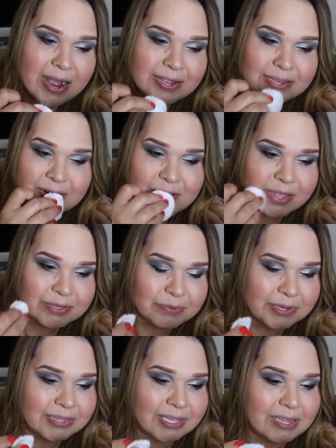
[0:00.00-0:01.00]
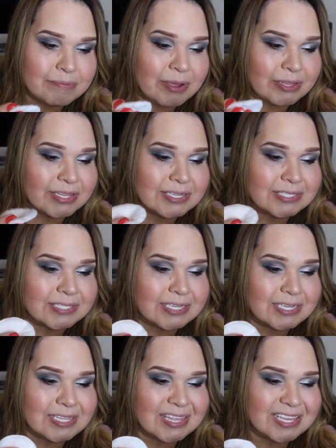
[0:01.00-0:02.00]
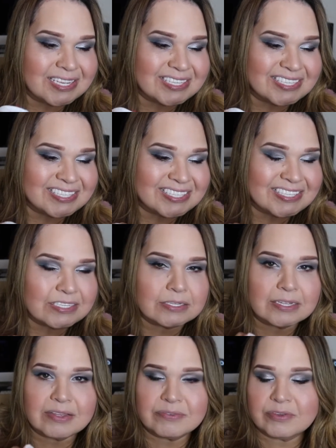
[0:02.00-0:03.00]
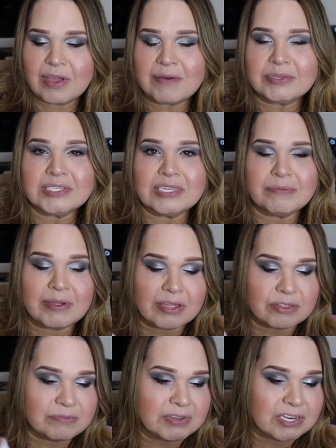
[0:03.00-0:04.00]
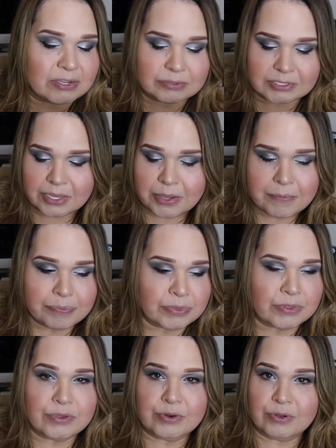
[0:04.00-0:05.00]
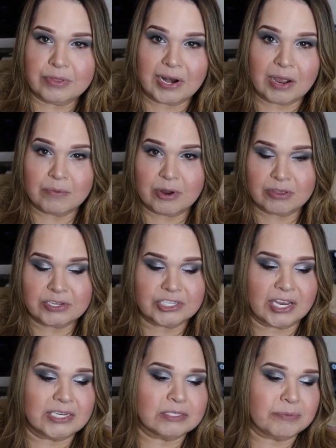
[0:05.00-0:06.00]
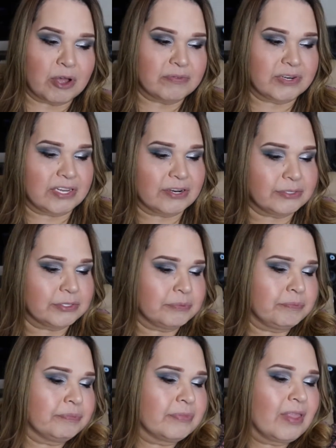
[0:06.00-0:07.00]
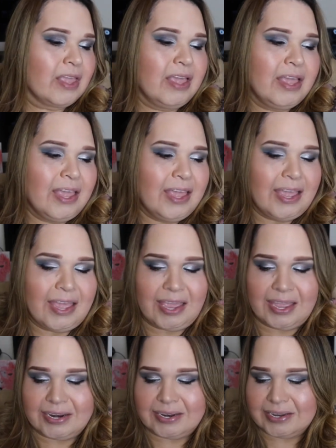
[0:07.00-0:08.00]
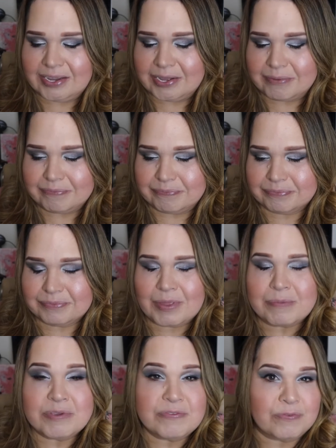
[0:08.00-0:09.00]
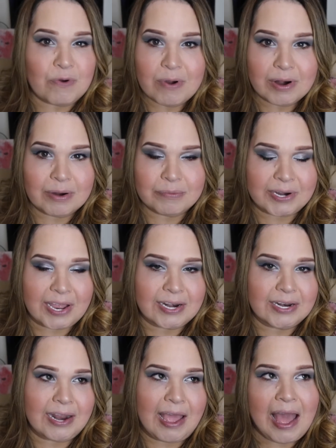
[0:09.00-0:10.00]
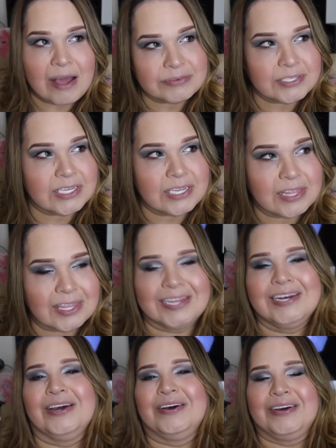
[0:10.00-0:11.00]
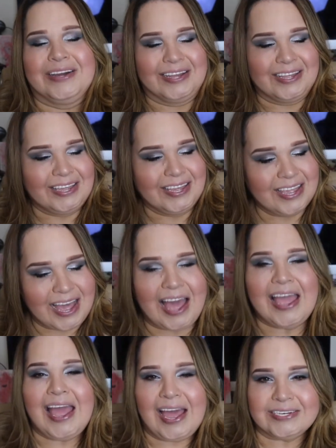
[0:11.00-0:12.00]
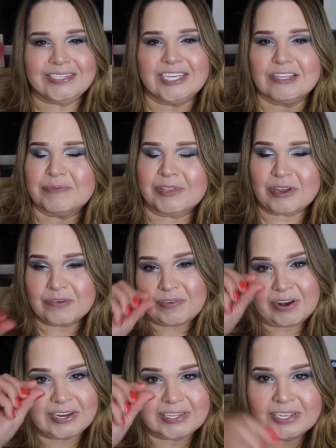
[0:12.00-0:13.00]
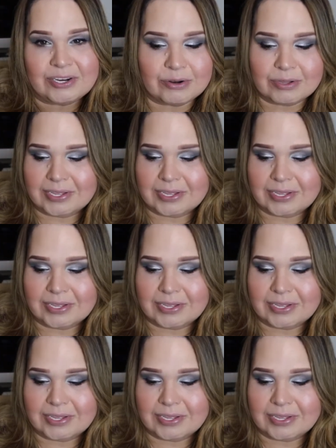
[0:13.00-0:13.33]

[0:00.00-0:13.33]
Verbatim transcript: You know, that's one thing about these teeth. If you haven't seen my other videos, you know that I wear the Shiny Smile veneers. And um, before when I didn't have teeth, no, I had teeth, but they're very little